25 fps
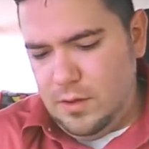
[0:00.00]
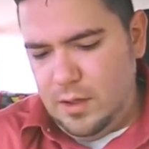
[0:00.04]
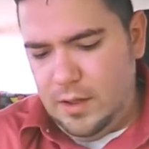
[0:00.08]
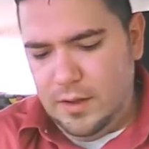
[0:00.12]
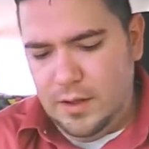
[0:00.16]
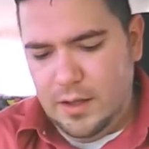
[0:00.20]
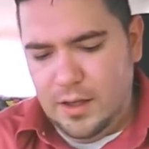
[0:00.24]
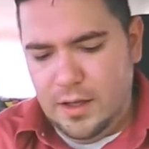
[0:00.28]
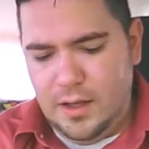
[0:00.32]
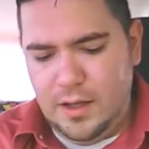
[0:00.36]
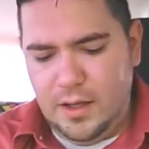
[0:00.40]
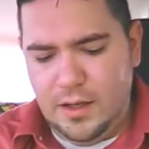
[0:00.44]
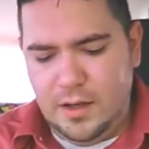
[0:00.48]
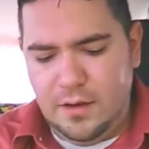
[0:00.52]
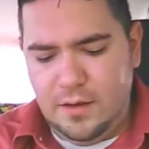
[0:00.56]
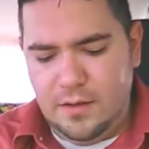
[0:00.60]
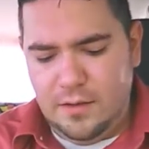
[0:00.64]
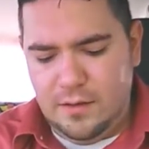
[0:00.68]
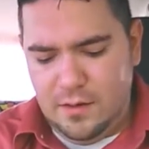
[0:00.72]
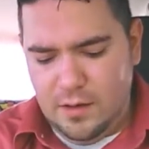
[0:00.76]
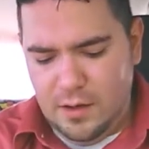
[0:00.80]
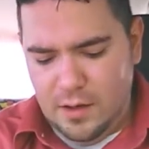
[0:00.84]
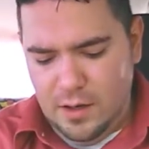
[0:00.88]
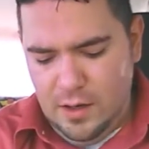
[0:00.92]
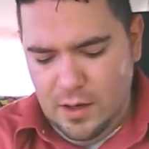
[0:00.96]
In the
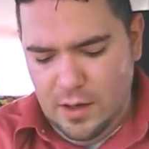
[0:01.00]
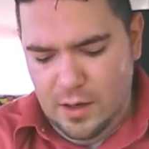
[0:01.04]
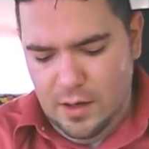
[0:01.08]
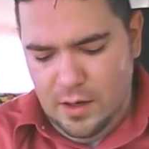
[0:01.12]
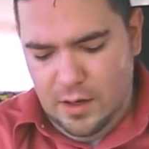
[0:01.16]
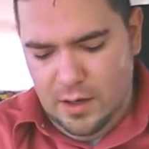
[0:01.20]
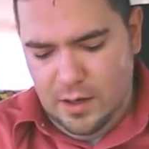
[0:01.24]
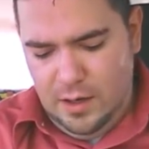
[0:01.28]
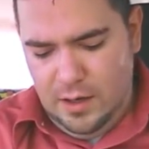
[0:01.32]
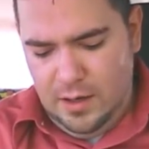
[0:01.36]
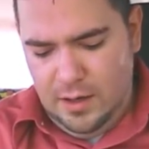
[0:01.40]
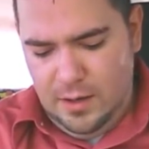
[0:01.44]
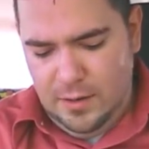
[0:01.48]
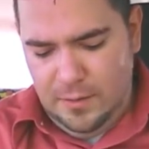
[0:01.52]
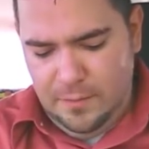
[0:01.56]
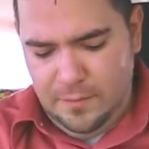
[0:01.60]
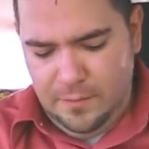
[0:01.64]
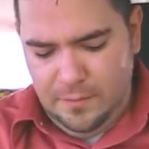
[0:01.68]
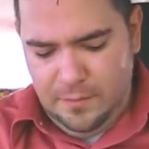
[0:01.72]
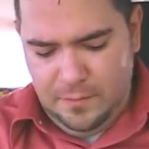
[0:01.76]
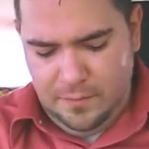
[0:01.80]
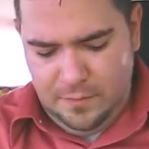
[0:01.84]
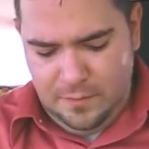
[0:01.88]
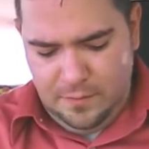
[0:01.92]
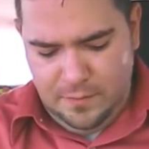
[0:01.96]
end,
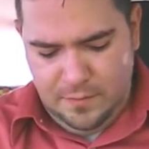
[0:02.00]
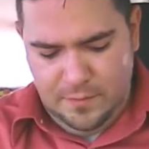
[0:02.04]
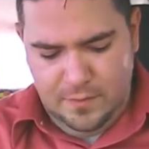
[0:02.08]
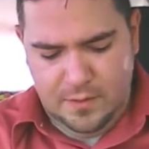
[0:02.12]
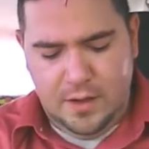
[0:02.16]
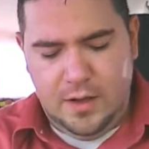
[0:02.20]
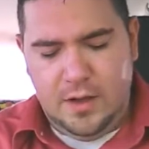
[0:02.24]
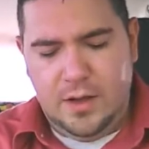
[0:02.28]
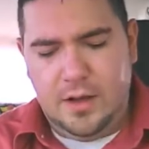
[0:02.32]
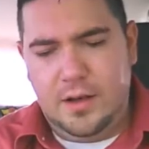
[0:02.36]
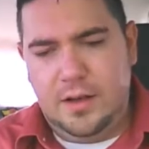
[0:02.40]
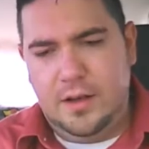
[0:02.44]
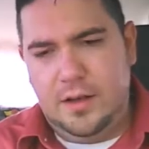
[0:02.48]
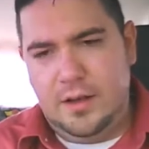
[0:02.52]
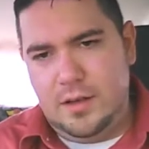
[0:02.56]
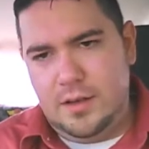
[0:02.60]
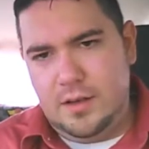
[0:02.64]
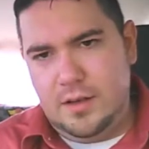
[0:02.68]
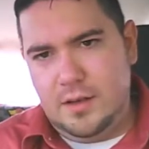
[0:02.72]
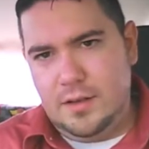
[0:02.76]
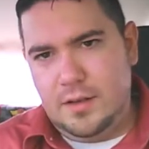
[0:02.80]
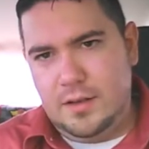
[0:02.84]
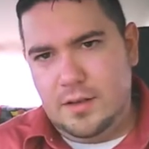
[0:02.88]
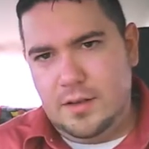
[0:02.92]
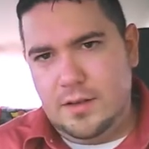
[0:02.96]
the
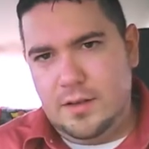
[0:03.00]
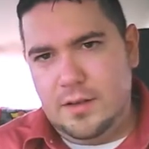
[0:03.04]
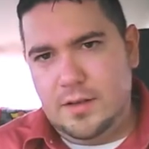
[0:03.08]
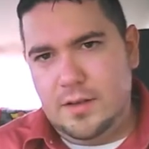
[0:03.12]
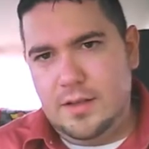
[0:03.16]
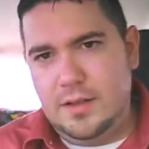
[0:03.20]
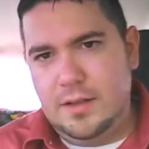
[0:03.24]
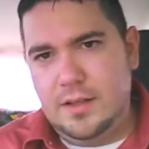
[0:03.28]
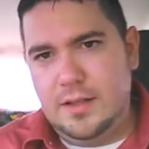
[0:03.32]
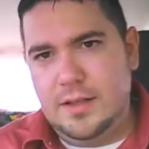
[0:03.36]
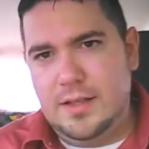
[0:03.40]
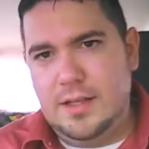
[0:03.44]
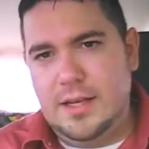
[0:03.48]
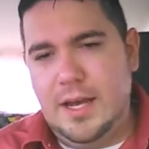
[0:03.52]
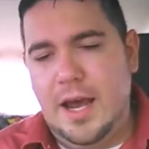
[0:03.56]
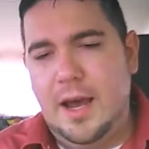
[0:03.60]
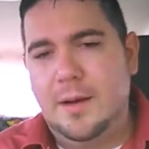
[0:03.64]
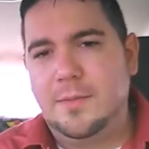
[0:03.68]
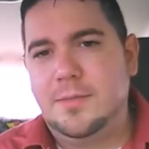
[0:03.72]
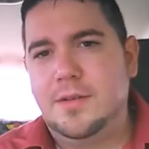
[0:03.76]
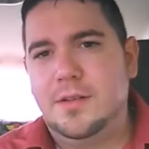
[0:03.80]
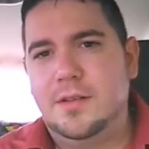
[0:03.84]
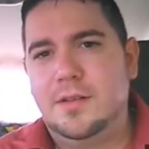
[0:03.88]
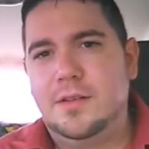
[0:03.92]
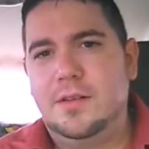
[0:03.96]

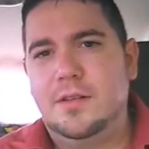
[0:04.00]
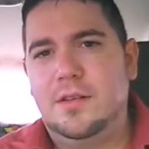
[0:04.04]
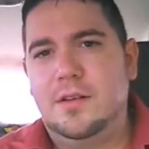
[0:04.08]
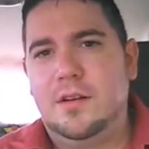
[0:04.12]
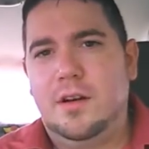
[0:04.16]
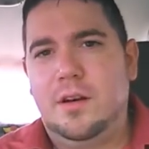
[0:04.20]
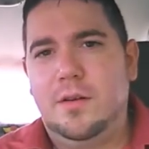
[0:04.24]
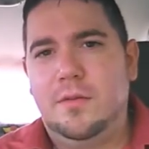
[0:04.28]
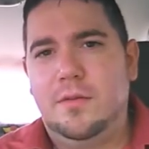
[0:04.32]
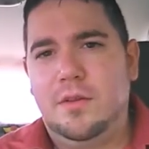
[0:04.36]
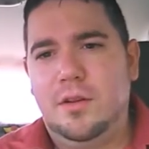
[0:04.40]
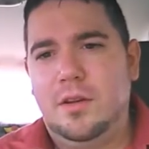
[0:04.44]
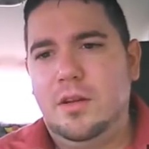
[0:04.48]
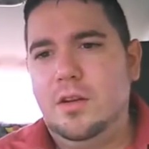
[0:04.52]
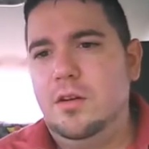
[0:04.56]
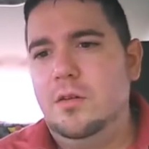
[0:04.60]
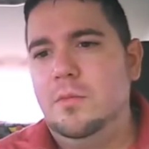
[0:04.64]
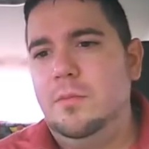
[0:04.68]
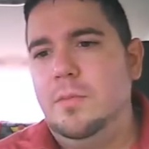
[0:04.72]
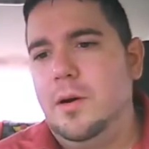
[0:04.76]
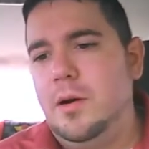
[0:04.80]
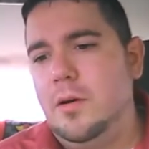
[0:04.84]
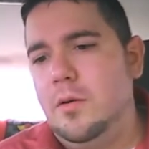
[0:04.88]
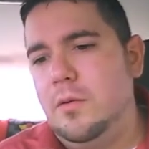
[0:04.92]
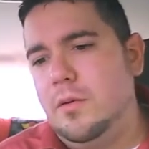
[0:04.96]
captain of the
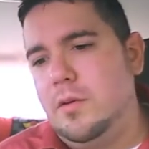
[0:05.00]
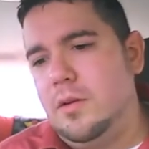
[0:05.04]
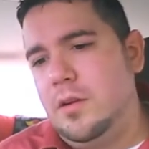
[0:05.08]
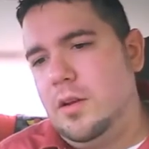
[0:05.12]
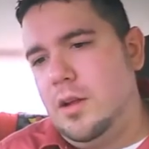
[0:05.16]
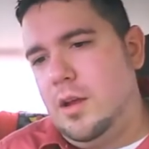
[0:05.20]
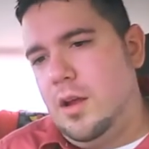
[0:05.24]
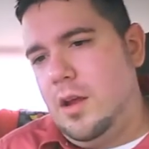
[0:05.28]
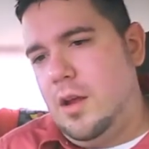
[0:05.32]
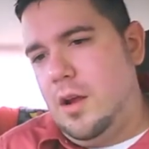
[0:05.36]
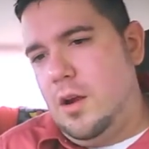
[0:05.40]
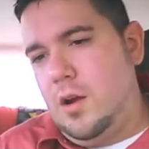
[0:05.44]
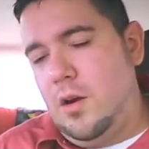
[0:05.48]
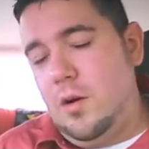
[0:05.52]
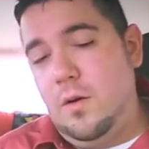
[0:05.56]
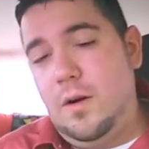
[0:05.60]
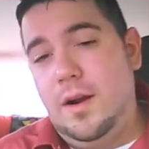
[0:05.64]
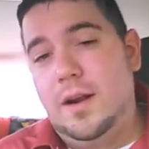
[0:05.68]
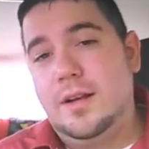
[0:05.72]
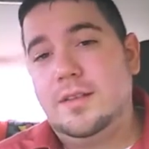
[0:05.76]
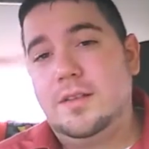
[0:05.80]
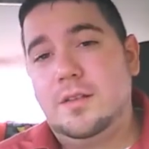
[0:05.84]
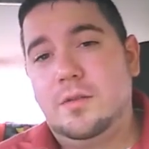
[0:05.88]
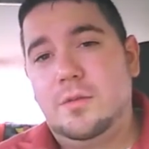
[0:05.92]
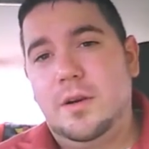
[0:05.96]
U-boat, who
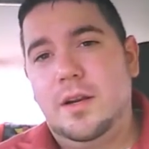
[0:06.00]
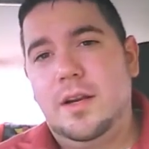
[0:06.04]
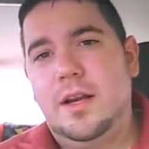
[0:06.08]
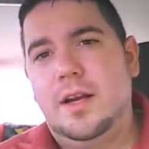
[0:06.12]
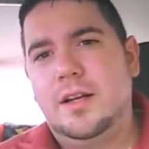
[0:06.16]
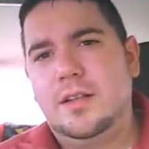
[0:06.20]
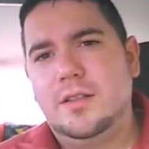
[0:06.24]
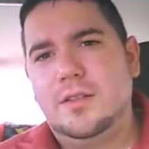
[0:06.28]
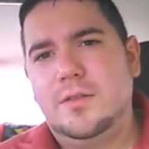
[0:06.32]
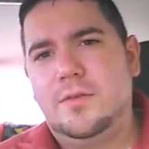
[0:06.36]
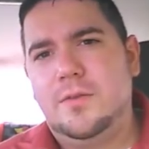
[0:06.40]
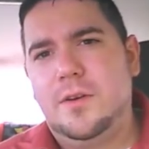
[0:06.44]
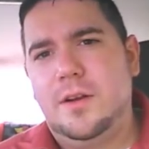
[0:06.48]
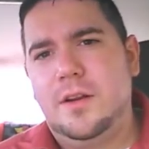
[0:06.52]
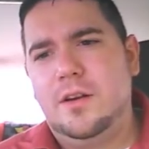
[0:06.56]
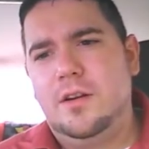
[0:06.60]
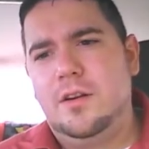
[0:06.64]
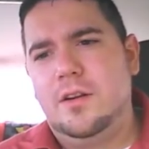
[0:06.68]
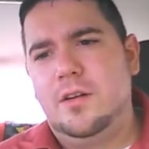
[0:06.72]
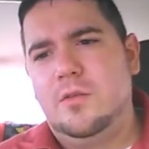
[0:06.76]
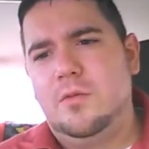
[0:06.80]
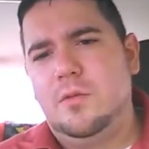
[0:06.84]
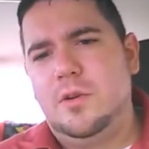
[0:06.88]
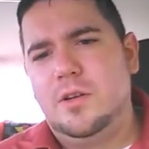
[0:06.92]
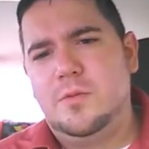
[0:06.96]
has the ring on his
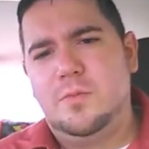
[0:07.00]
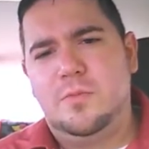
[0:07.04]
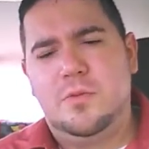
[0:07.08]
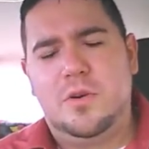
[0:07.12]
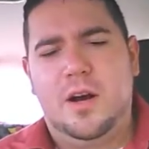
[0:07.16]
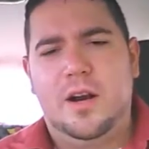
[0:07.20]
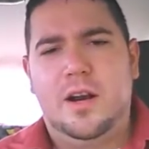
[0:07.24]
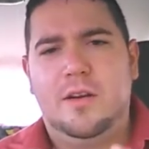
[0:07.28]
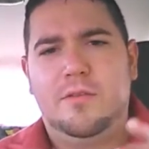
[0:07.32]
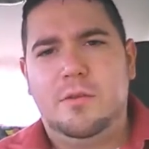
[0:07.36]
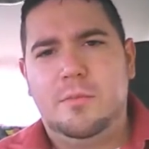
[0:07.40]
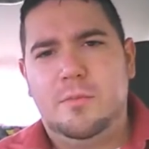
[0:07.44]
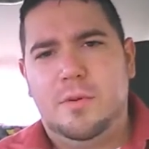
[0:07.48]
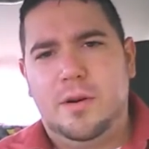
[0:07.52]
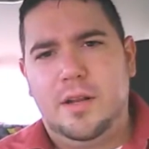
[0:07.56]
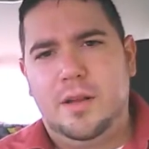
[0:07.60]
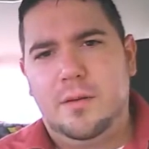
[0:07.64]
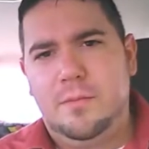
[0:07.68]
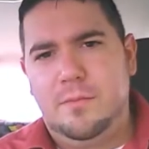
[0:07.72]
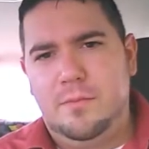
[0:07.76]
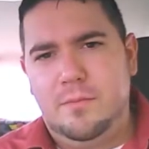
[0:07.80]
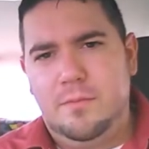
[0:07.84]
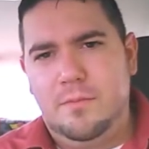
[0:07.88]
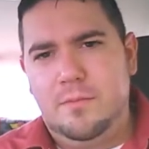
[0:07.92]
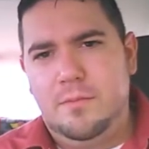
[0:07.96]
finger, which brought
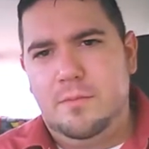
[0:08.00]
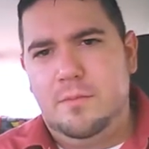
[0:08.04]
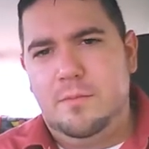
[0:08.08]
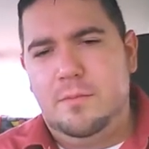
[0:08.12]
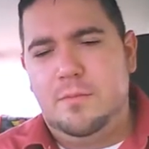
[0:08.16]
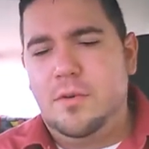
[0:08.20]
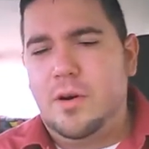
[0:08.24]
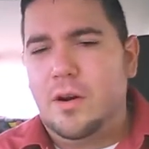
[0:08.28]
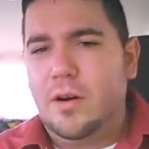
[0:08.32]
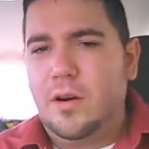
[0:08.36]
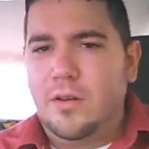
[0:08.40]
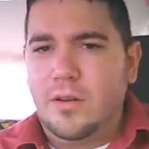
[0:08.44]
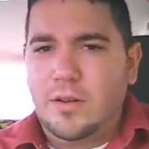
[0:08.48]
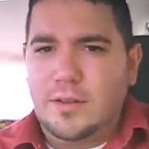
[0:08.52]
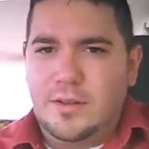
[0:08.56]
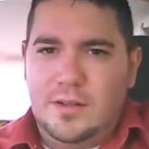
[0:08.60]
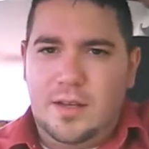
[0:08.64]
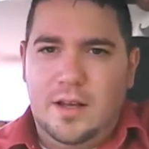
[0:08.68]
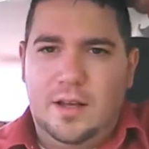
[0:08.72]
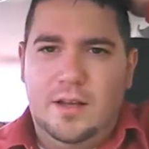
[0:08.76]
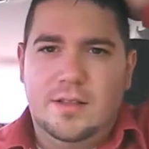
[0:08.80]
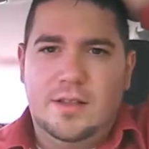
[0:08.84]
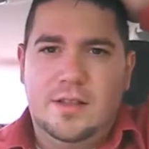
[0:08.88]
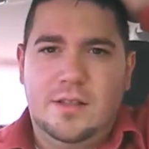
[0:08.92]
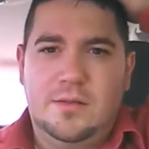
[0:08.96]
all the
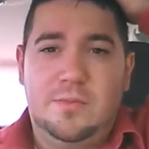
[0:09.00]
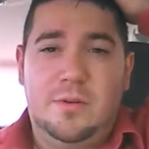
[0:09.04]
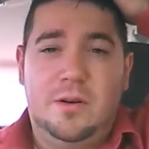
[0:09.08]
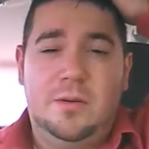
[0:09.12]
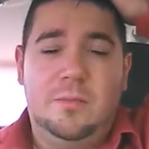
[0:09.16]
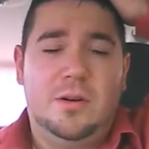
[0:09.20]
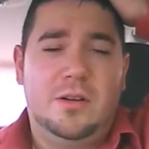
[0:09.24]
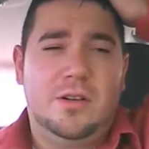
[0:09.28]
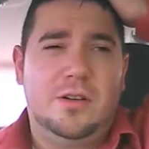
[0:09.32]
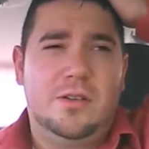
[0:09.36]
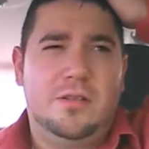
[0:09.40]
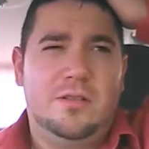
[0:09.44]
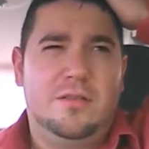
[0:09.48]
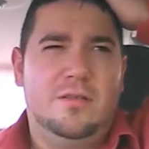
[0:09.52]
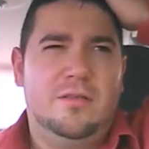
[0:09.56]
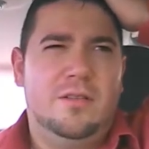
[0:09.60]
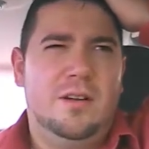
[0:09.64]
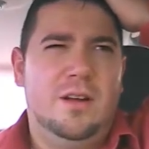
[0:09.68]
skeletons pretty much,